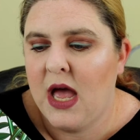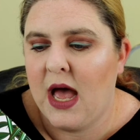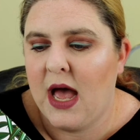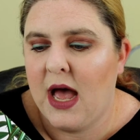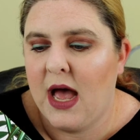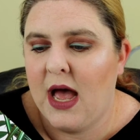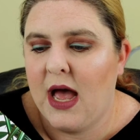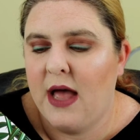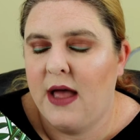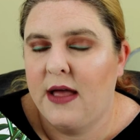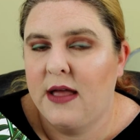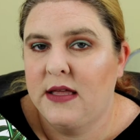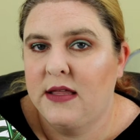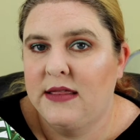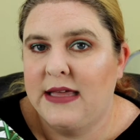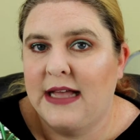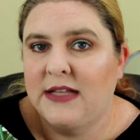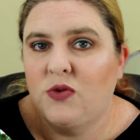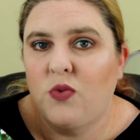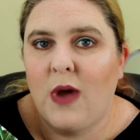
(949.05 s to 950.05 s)

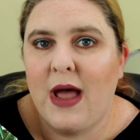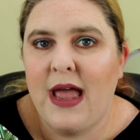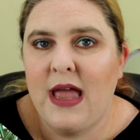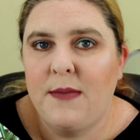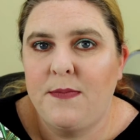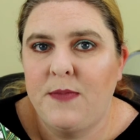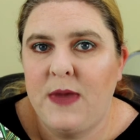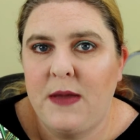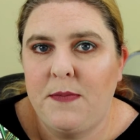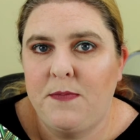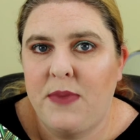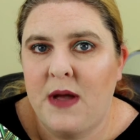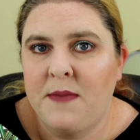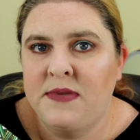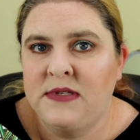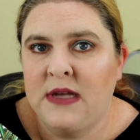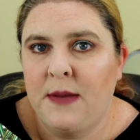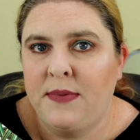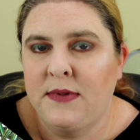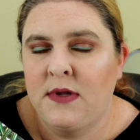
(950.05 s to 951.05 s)
That's why it
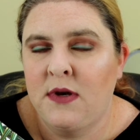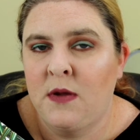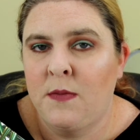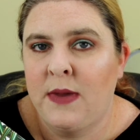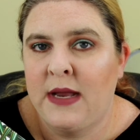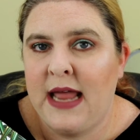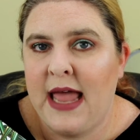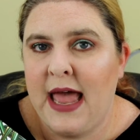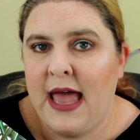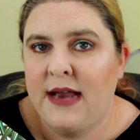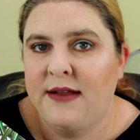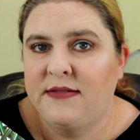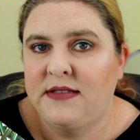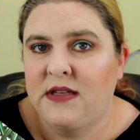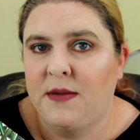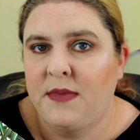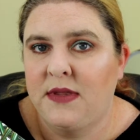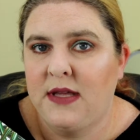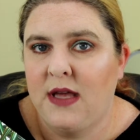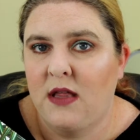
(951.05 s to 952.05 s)
bumps up a little bit ahead of
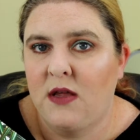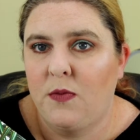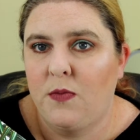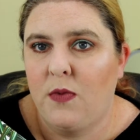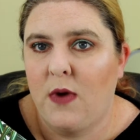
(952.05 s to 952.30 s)
some of the